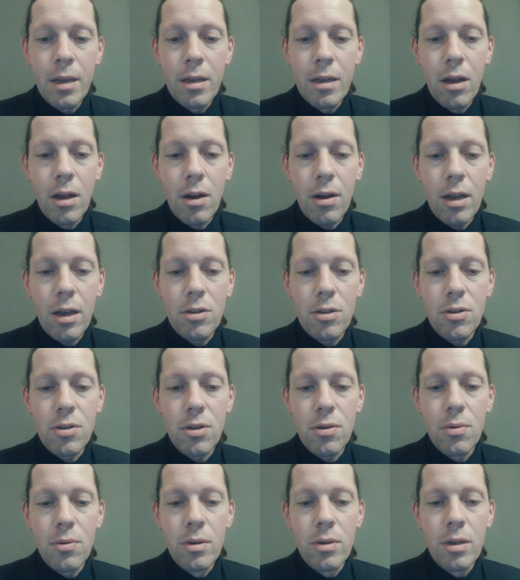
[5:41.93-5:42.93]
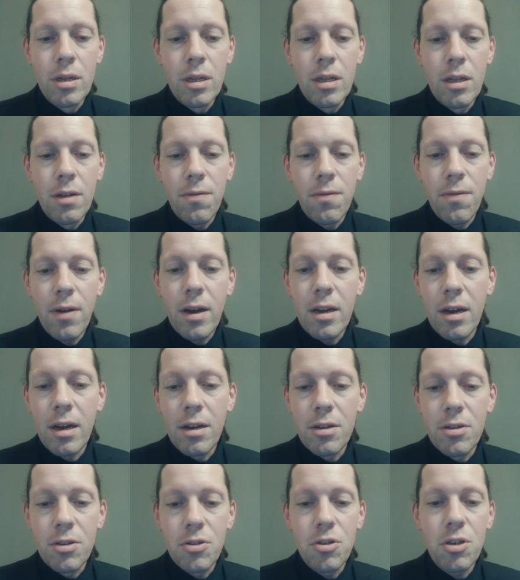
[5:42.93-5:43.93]
Okay, so
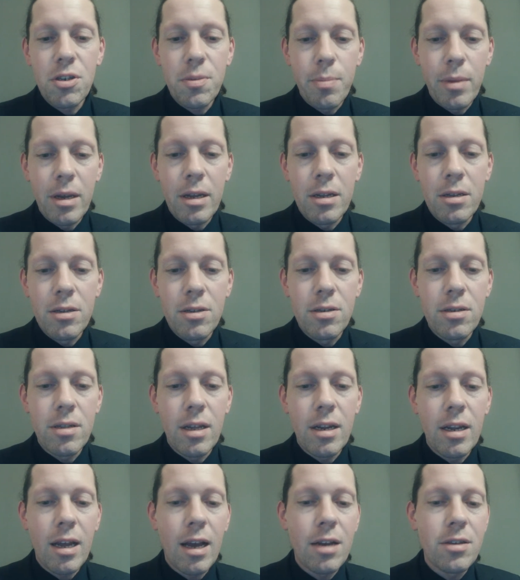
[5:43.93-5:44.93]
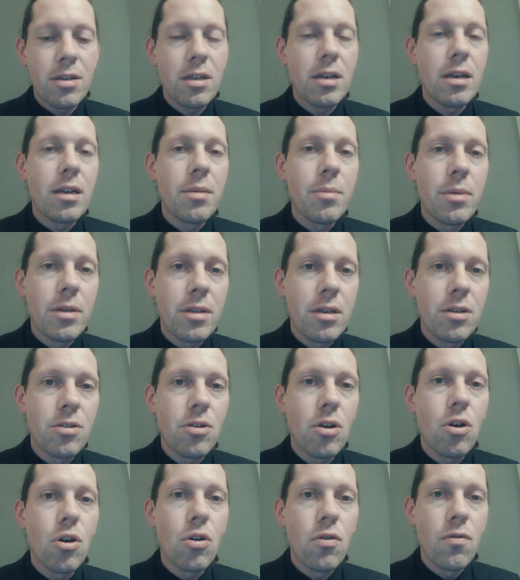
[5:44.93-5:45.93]
finite just means that it has a
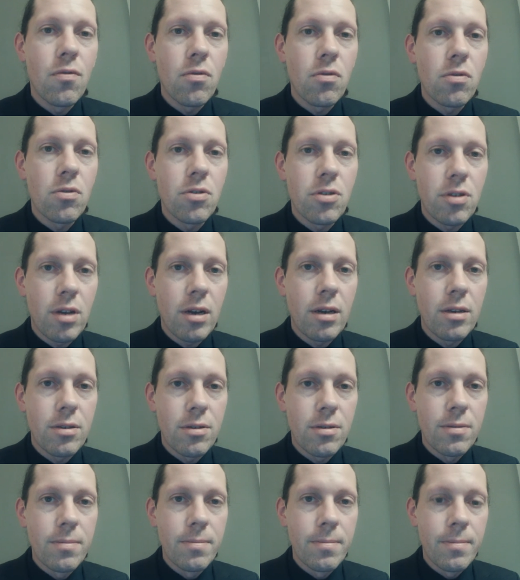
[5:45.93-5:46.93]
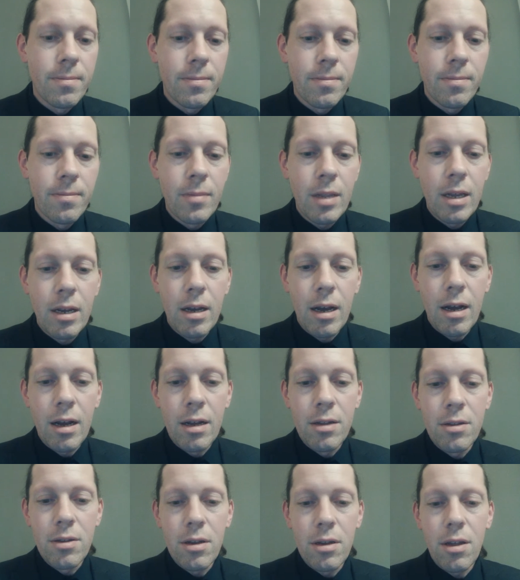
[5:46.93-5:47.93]
limited overall size.
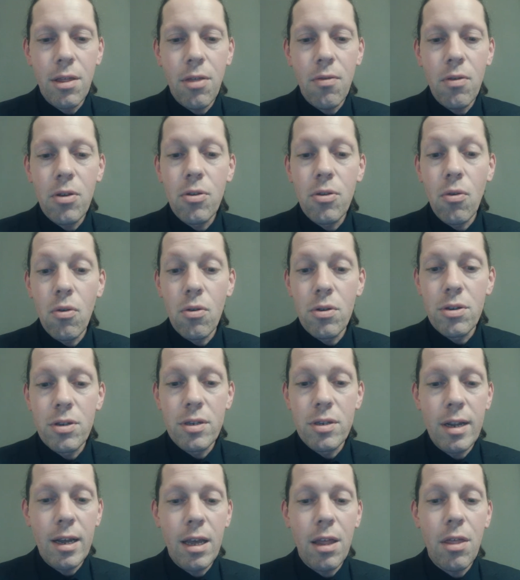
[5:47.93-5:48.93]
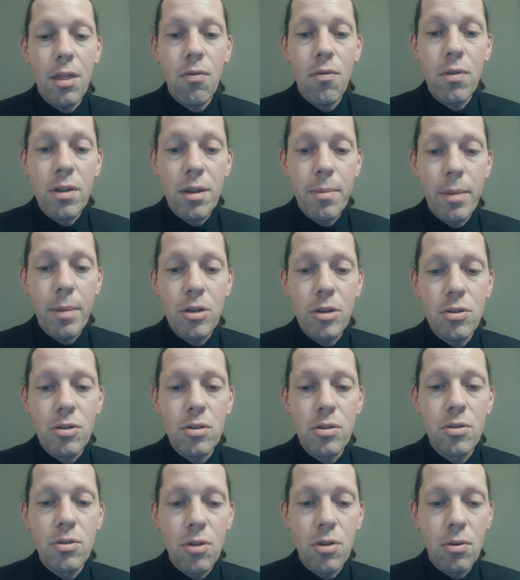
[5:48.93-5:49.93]
And a three-torus is like a
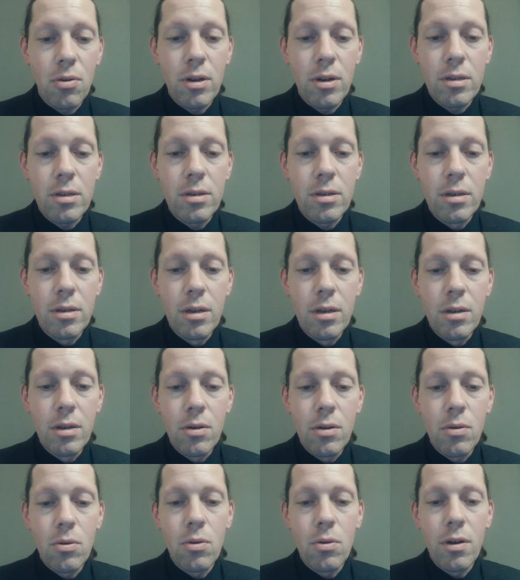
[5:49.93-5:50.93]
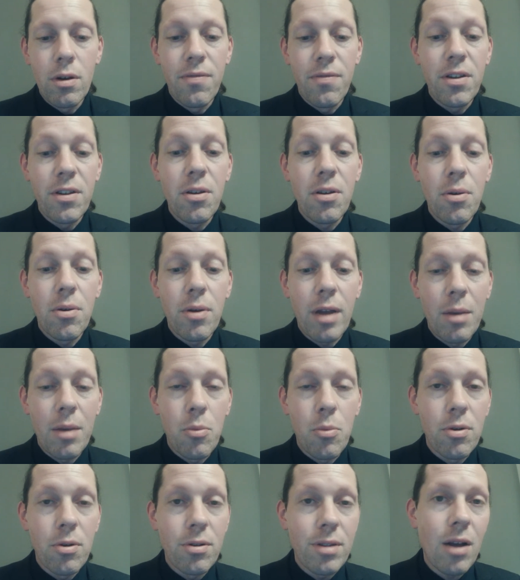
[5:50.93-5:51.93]
three-dimensional donut or a video game
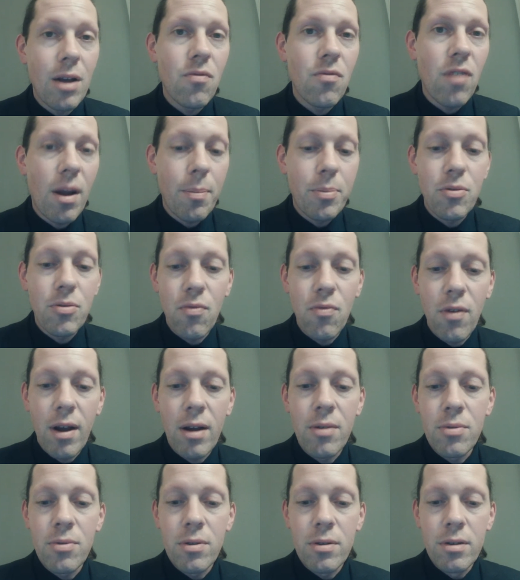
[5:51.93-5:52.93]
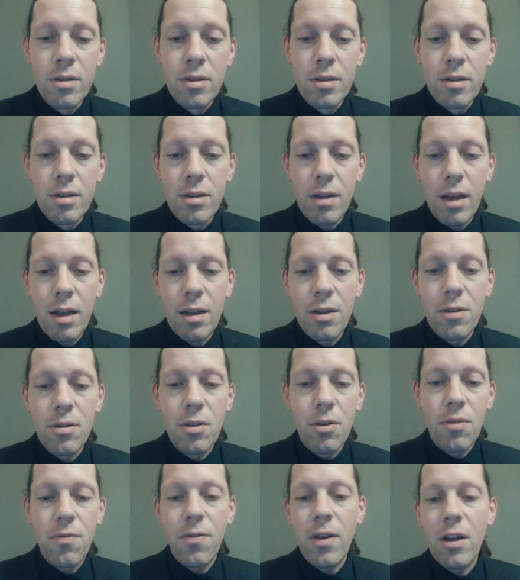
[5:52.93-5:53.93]
world that wraps around and
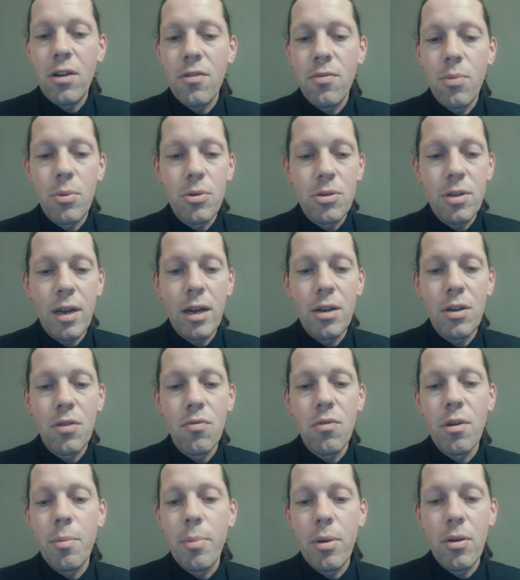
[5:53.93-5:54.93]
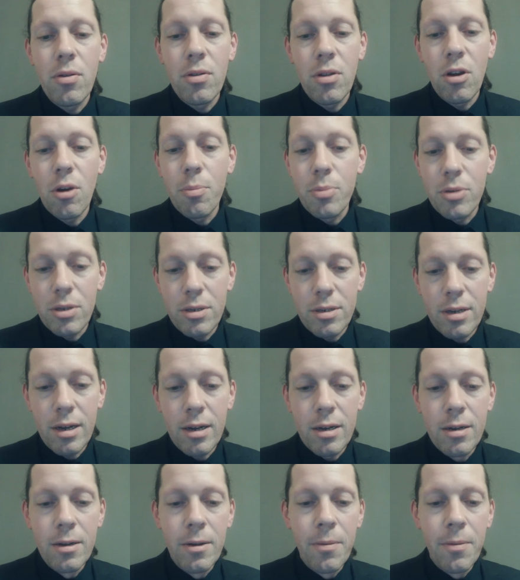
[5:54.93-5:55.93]
you fly off one side, you reappear on the opposite
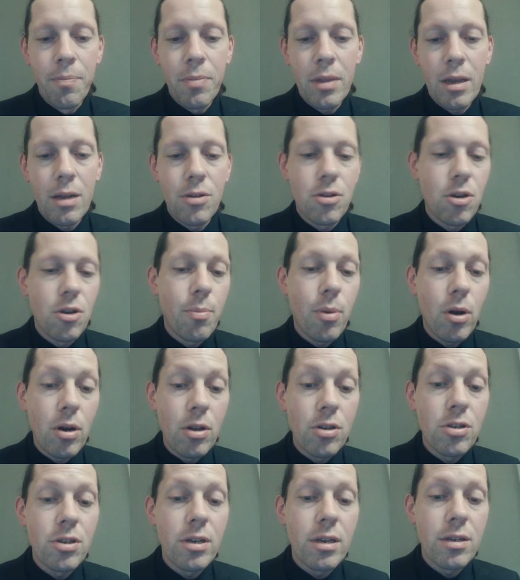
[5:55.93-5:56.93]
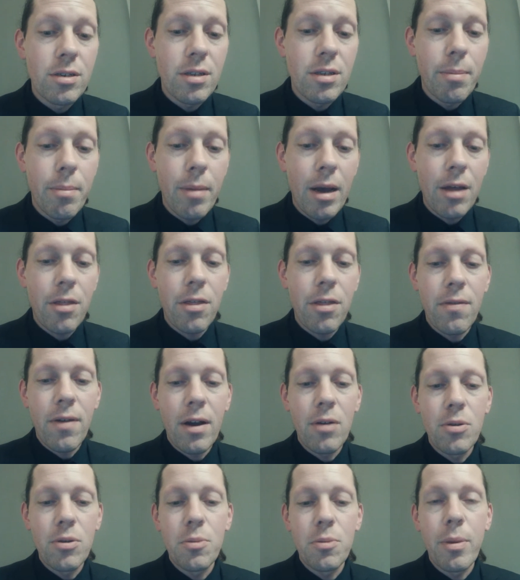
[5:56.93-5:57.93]
side. And topology is the math of
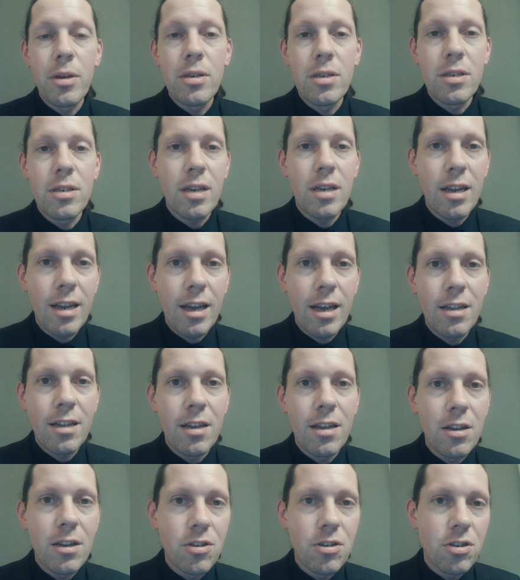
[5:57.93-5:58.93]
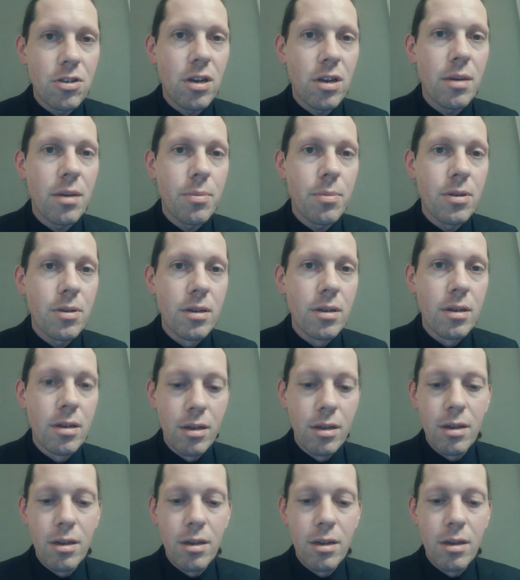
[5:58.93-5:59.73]
how space is connected and shaped.